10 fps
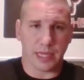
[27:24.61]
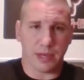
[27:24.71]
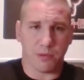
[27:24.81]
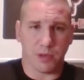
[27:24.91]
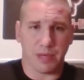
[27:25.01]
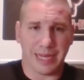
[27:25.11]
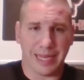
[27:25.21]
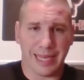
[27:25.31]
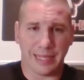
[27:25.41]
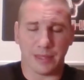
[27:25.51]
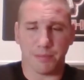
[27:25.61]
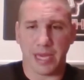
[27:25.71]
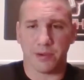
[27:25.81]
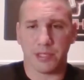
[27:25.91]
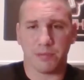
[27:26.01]
of that one, but I hate the
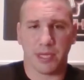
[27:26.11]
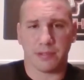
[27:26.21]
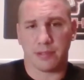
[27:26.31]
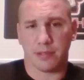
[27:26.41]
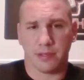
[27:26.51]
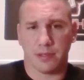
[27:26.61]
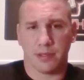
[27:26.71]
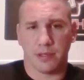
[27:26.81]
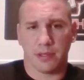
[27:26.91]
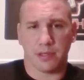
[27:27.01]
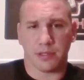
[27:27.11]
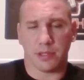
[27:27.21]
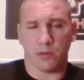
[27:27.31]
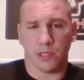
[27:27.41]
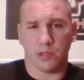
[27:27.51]
battery space because it
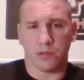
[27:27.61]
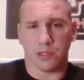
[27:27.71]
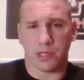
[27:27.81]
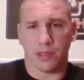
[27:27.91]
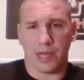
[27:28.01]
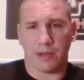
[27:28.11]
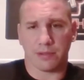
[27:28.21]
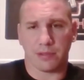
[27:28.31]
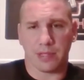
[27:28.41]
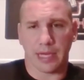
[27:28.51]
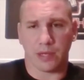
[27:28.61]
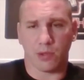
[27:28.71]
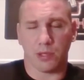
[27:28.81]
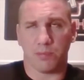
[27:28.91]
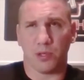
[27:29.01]
only uses 1,000. I can
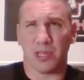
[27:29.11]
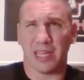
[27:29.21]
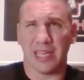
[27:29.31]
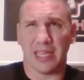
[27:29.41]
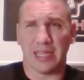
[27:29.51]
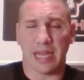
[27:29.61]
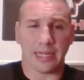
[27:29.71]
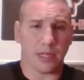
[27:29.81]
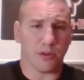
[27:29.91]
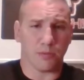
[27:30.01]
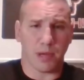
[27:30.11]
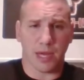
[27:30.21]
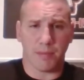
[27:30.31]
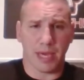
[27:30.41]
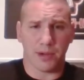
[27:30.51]
only put a 900
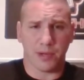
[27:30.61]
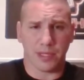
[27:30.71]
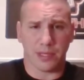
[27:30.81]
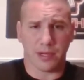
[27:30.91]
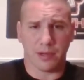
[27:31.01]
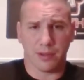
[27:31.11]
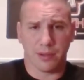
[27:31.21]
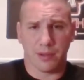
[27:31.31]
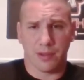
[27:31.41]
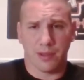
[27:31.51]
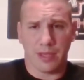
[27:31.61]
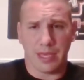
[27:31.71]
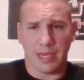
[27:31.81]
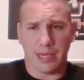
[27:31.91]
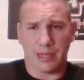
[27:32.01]
mAh battery in there,
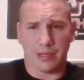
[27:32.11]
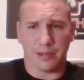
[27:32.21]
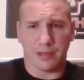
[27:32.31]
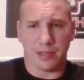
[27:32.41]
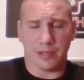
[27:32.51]
and